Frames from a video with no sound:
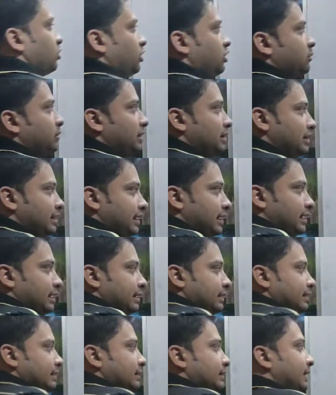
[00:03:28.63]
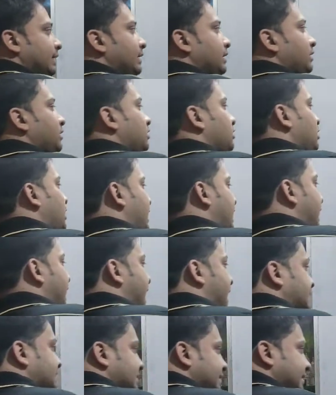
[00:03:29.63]
solubility, then
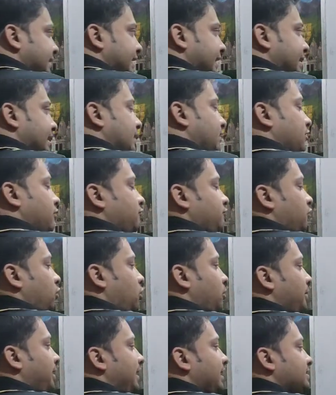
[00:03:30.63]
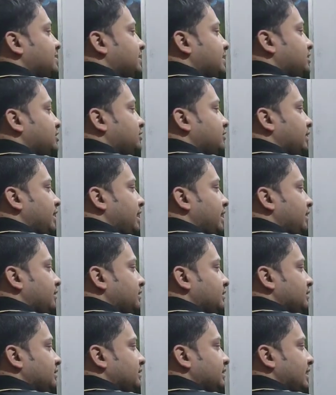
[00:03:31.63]
formic acid,
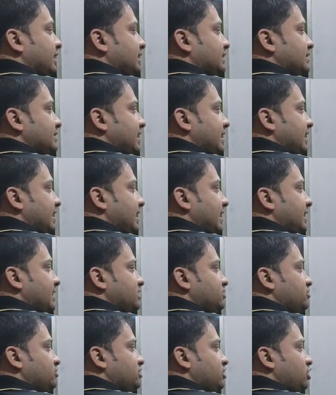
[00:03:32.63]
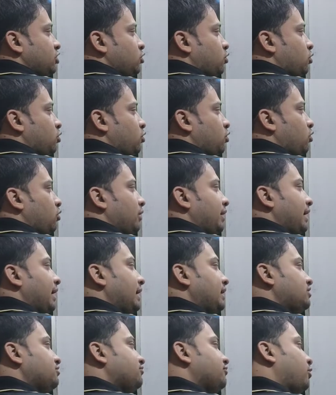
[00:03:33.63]
that is
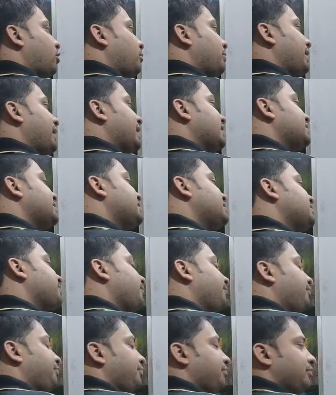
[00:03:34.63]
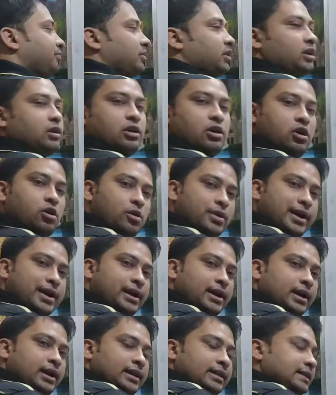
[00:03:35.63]
HCOOH, formic acid.
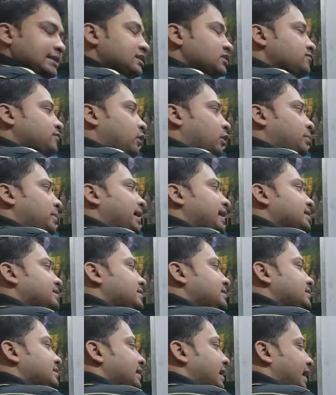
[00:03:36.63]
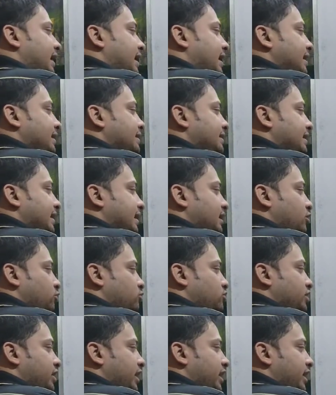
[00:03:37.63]
Okay, this is formic acid, and then
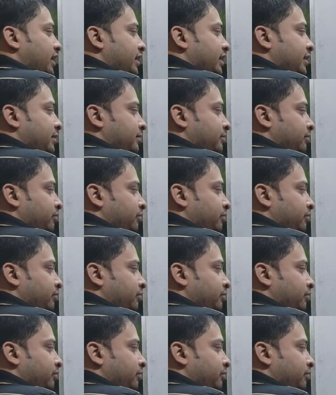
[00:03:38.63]
you take